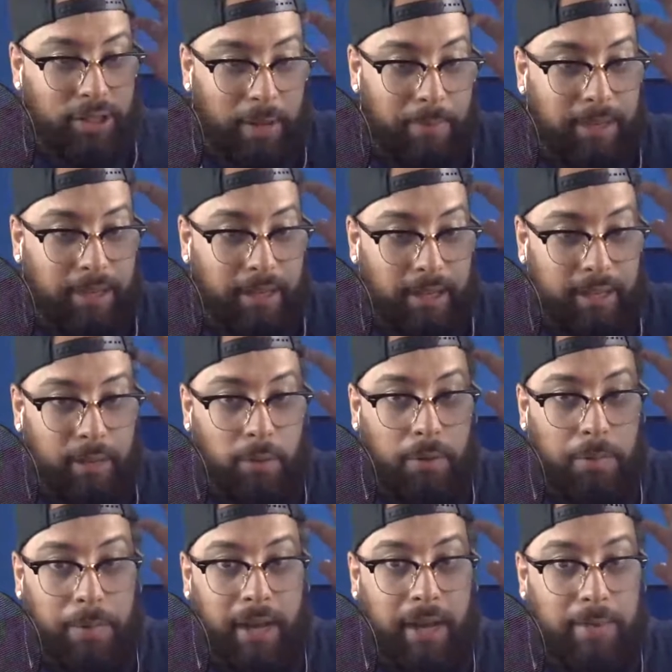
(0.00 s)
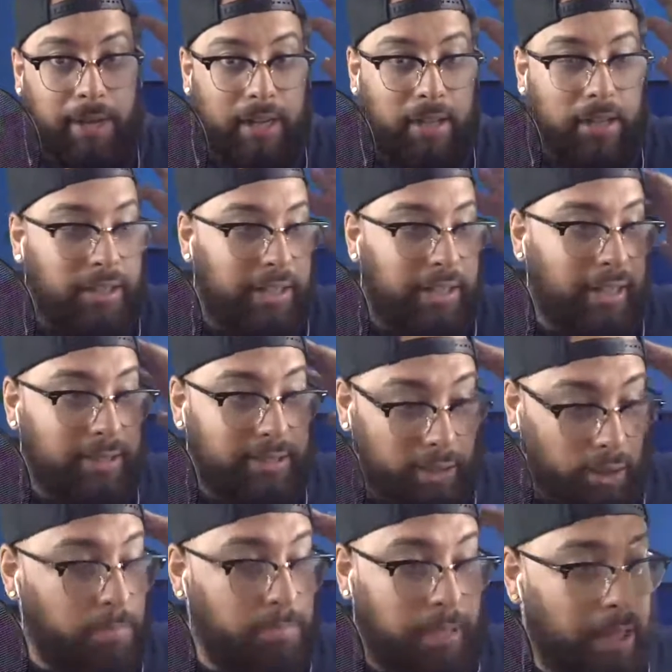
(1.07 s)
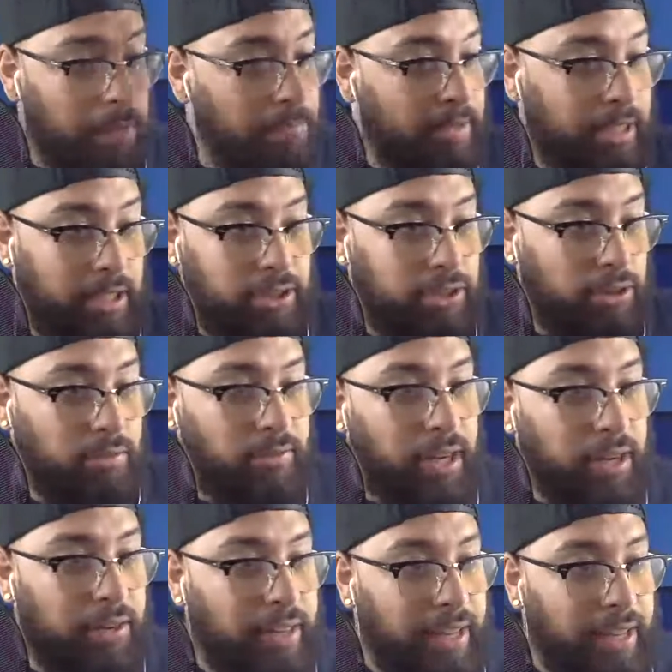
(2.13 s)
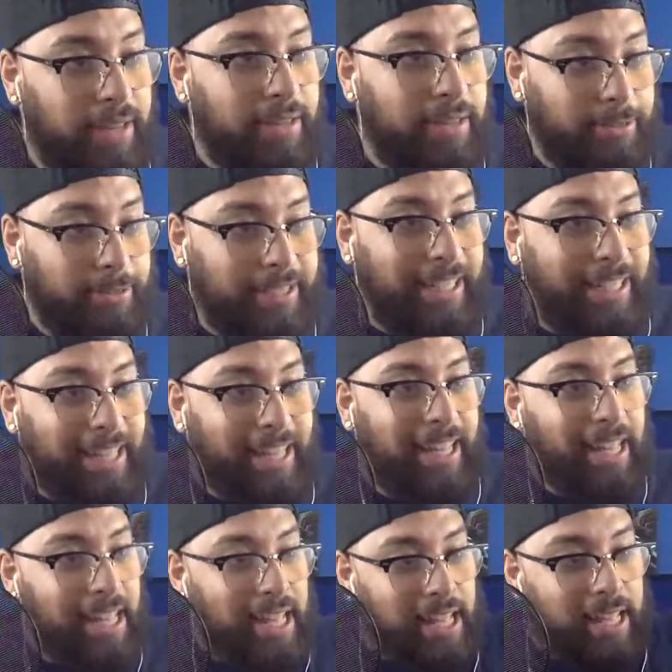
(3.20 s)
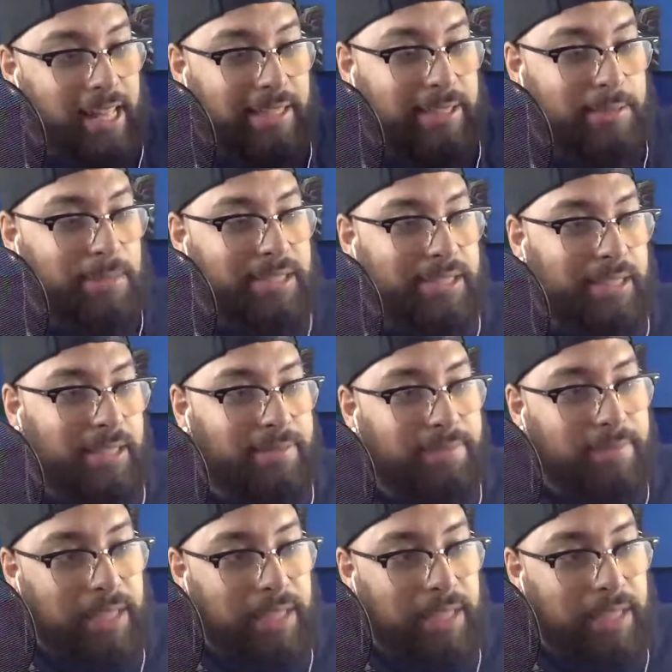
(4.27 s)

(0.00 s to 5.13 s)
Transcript: Comic Con. I walked by him and I looked at it. I was like, oh, yep, there's no finger there. I was like, it's missing.